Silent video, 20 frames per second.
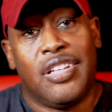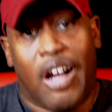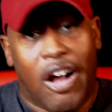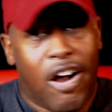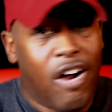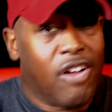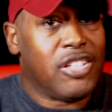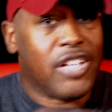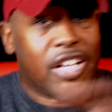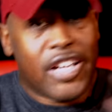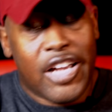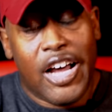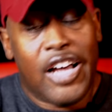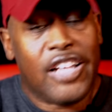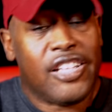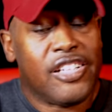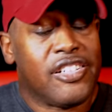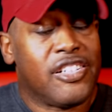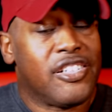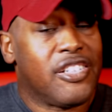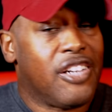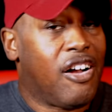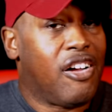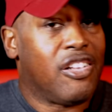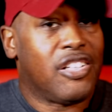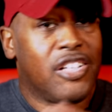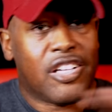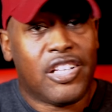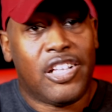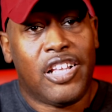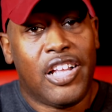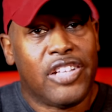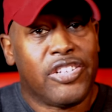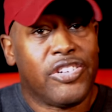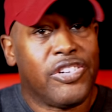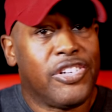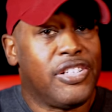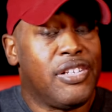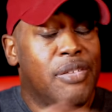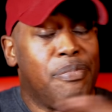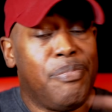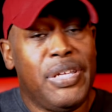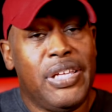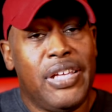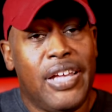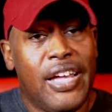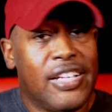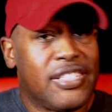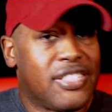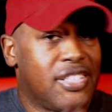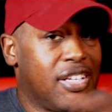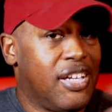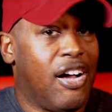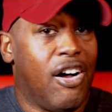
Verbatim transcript: All the clutter and the BS